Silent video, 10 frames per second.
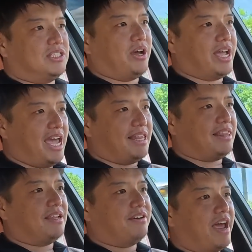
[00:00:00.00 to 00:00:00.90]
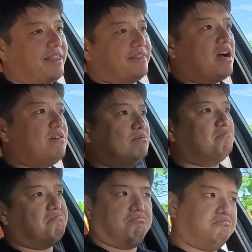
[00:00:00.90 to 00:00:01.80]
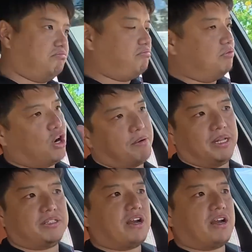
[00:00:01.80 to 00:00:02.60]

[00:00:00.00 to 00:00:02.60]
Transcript: So again, right now, normal